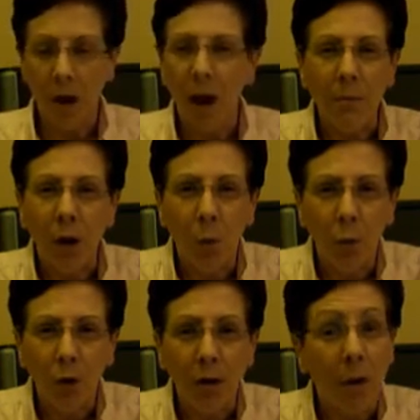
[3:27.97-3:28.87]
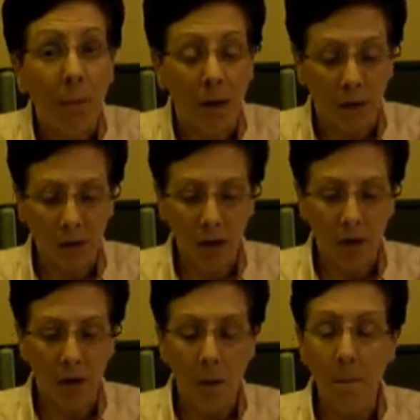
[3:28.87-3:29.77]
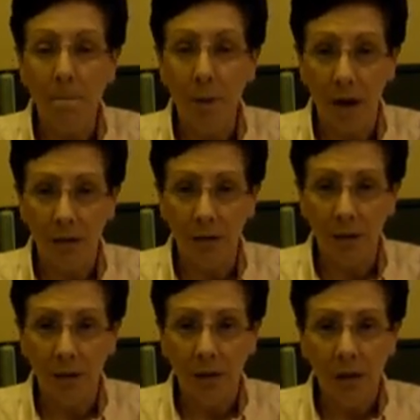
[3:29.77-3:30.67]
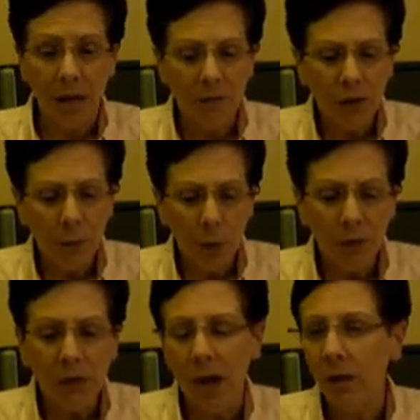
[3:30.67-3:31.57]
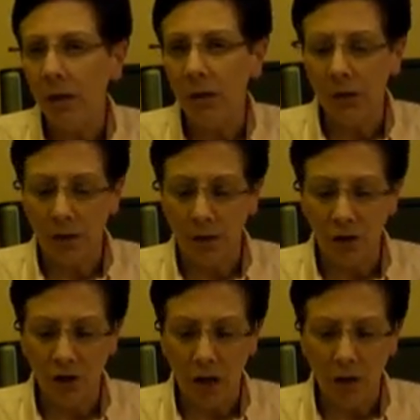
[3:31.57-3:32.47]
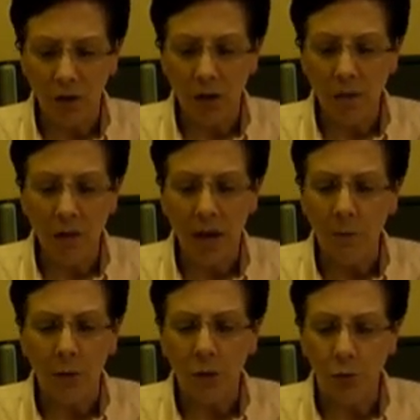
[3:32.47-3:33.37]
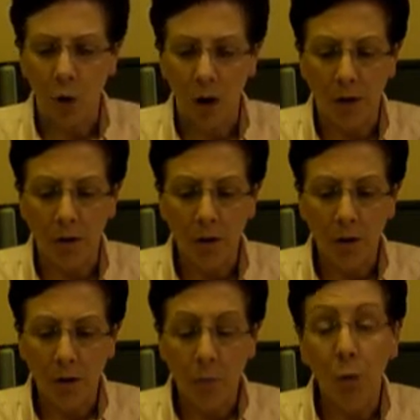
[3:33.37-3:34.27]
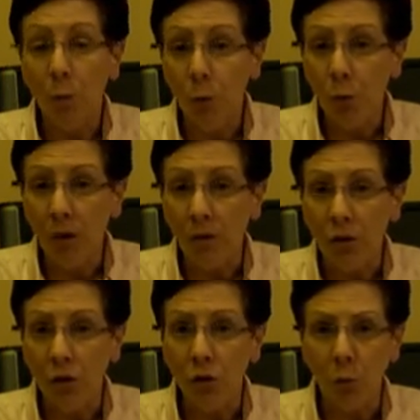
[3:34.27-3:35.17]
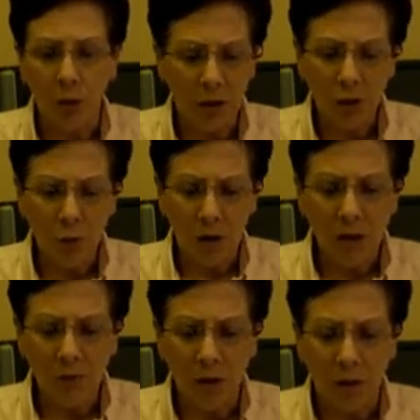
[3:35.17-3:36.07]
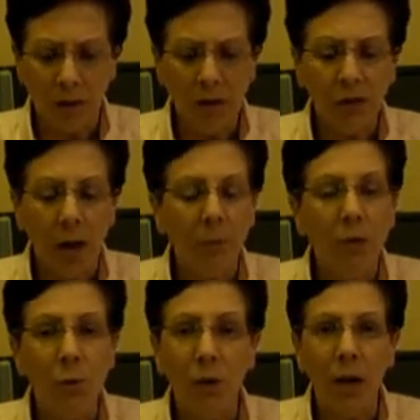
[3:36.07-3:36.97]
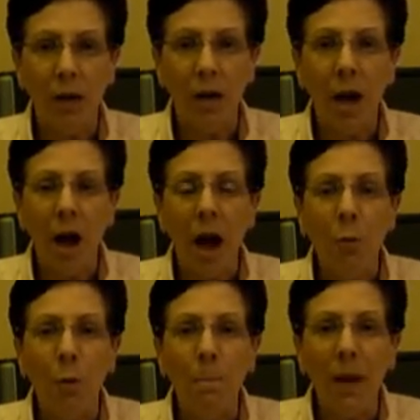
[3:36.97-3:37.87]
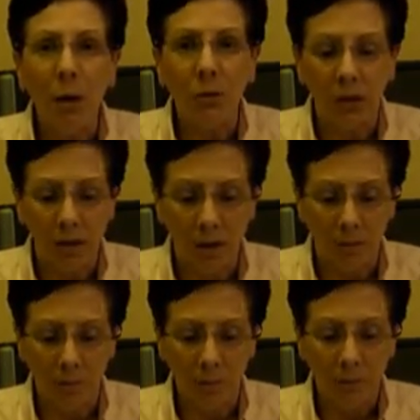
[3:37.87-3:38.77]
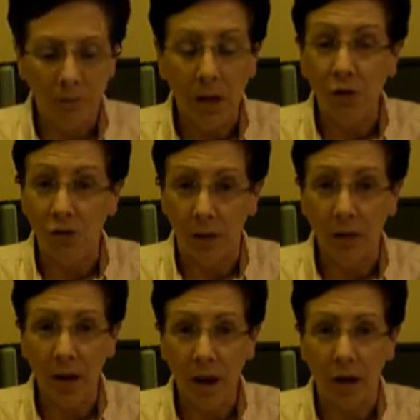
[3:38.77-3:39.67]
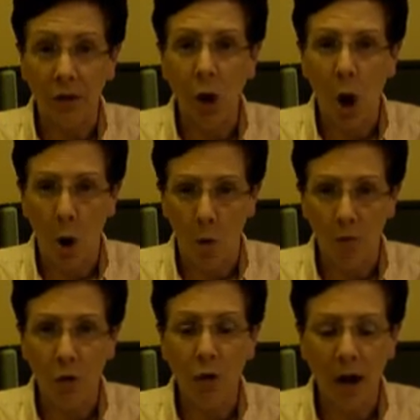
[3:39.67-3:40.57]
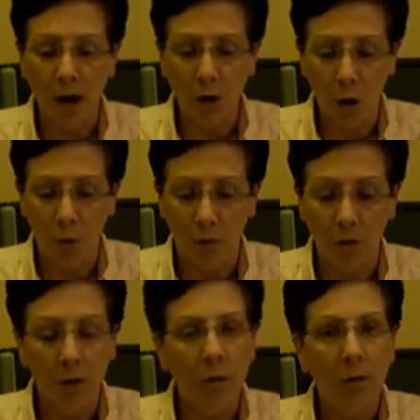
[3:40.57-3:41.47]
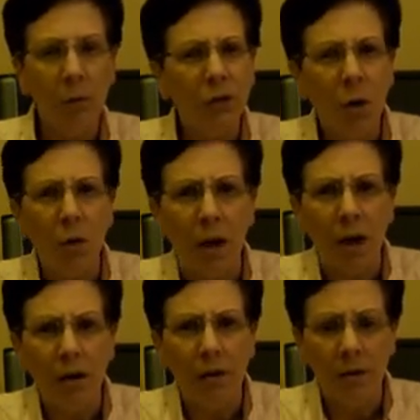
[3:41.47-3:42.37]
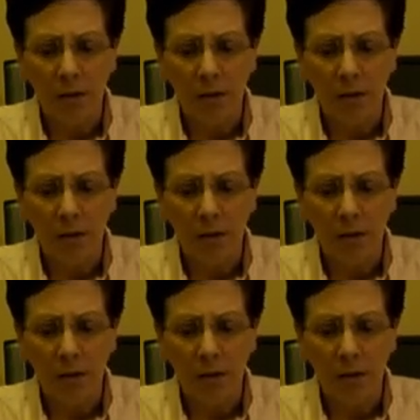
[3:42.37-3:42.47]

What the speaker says: I'm not worried about my son, but if his personality suddenly changed and he became withdrawn, more moody than usual, his grades fell, and he stopped communicating, I would pounce on him and gently ask over and over, what's going on?